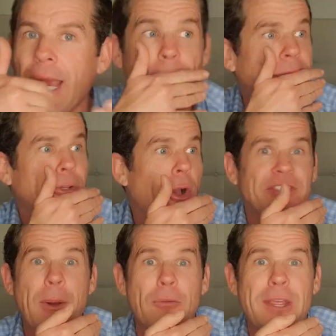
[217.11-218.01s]
Hey, guys,
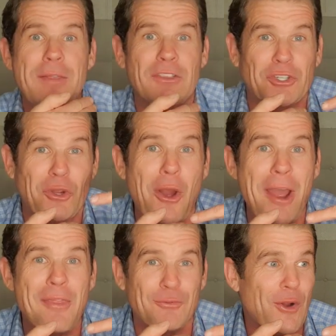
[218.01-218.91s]
come over here. There's a guy
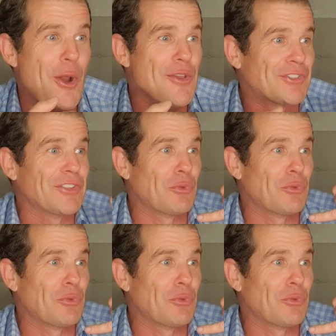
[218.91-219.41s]
on the phone that says